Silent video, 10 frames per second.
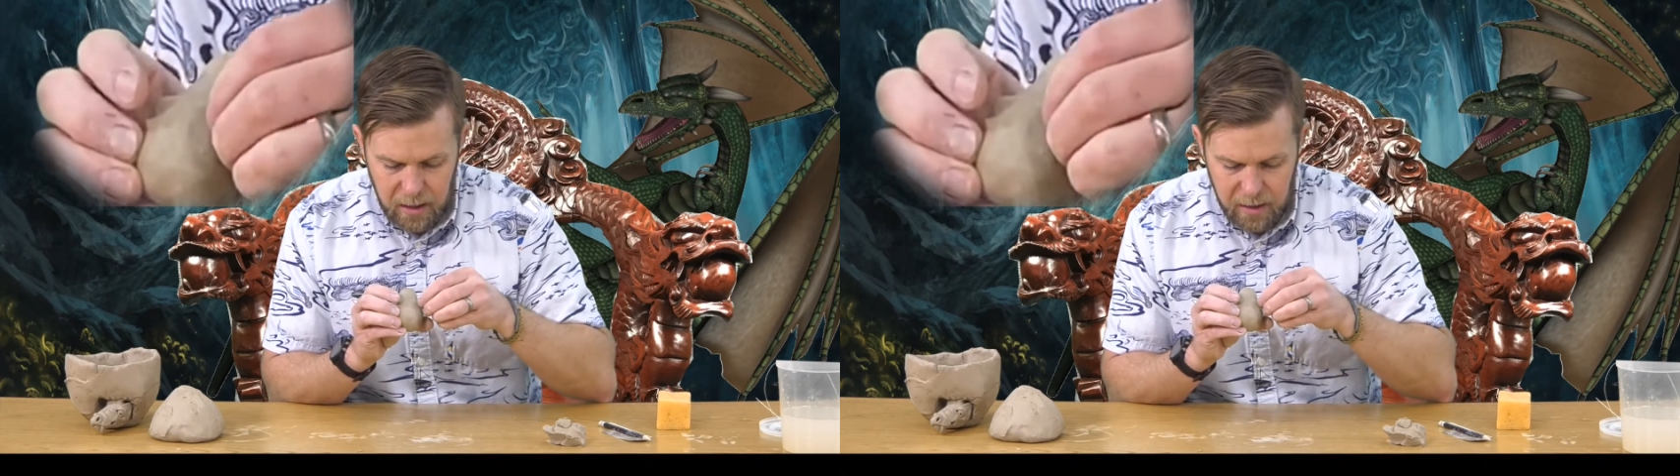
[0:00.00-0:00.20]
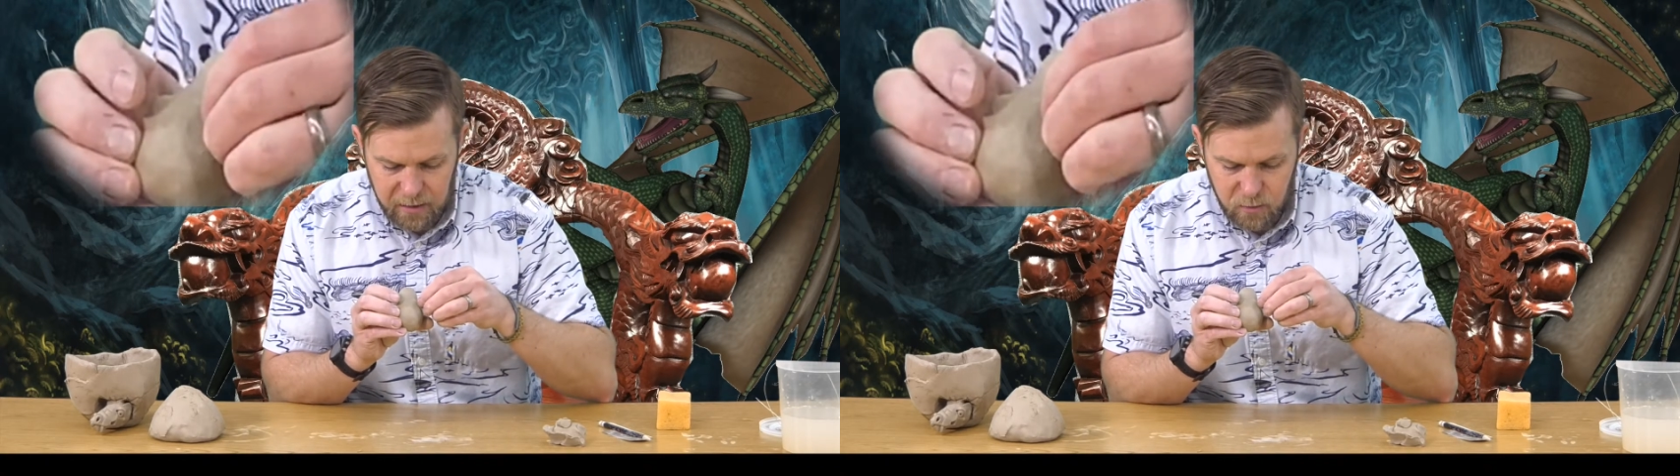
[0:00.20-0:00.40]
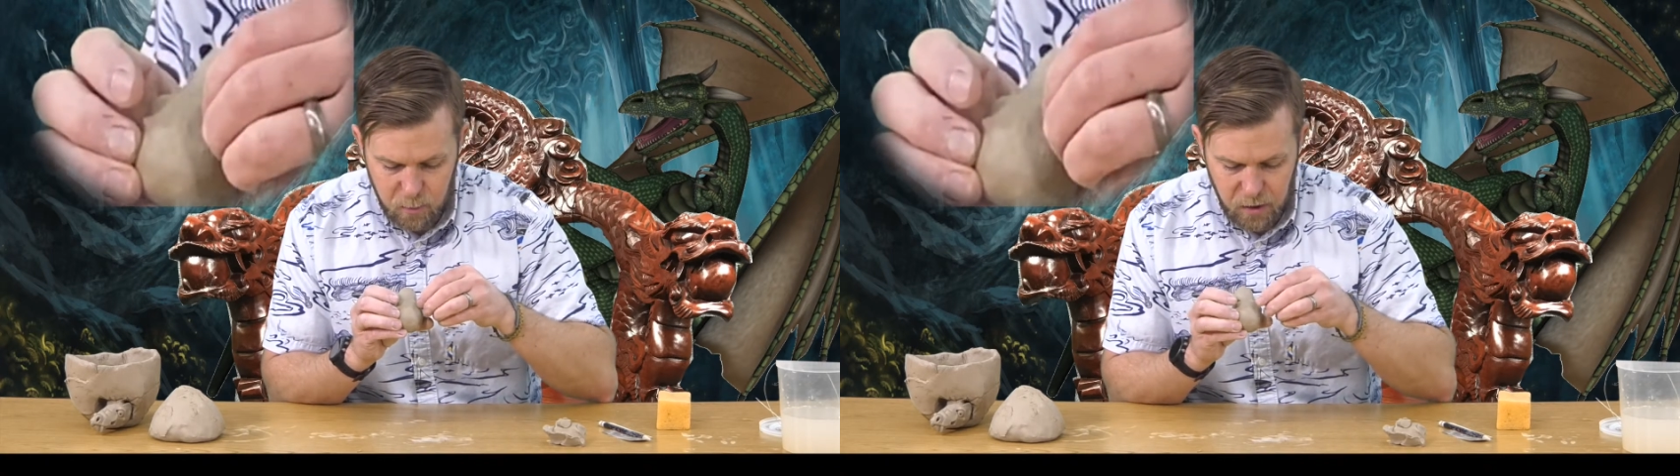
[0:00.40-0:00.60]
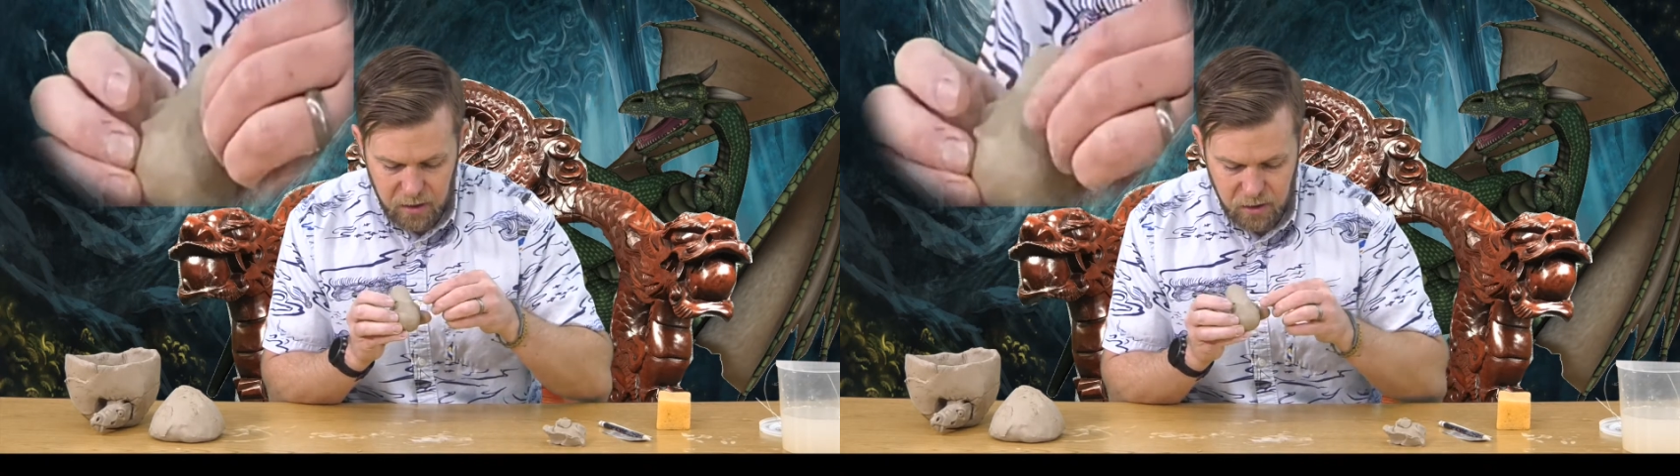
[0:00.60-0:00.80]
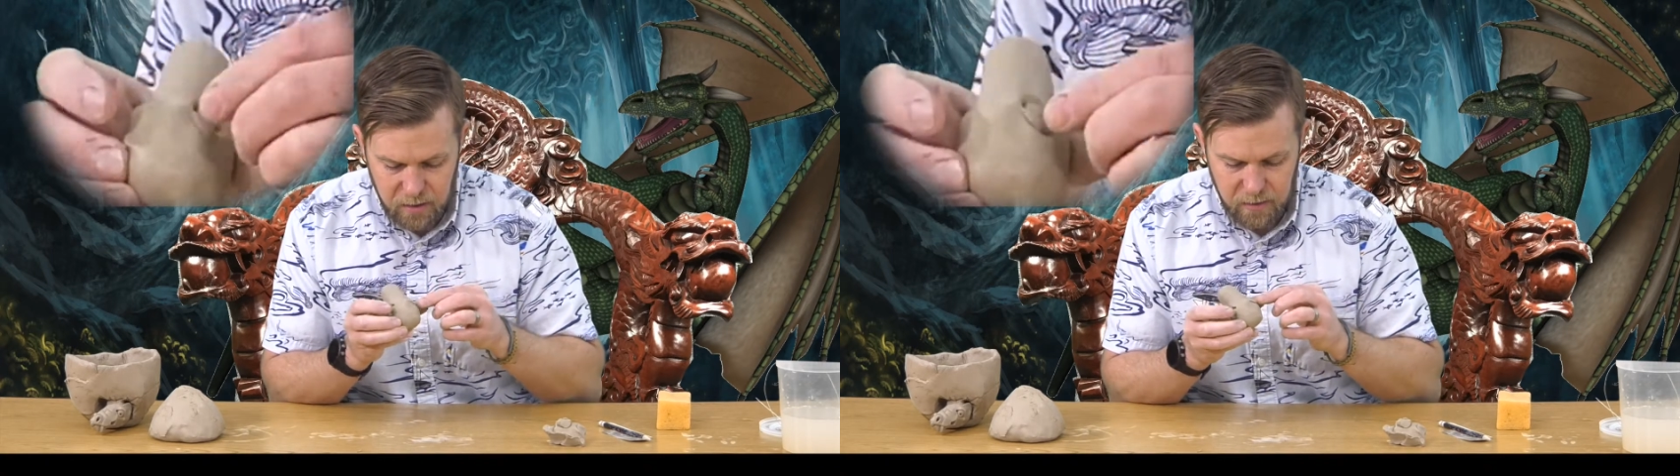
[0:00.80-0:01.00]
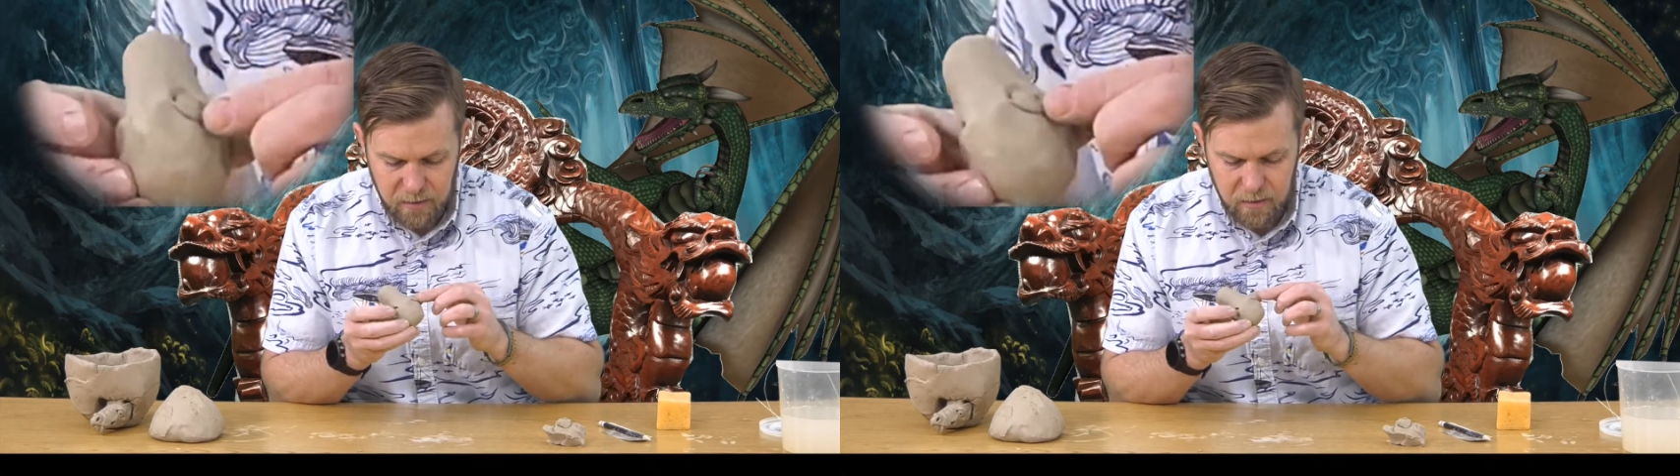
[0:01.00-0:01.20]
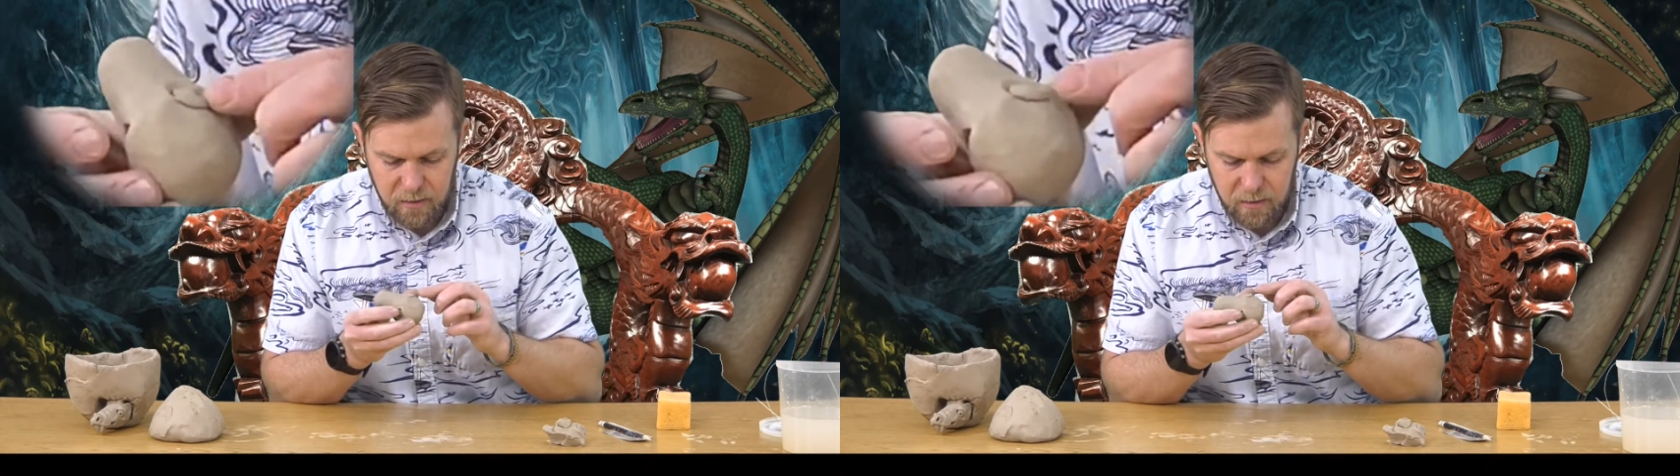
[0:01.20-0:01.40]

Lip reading: expressions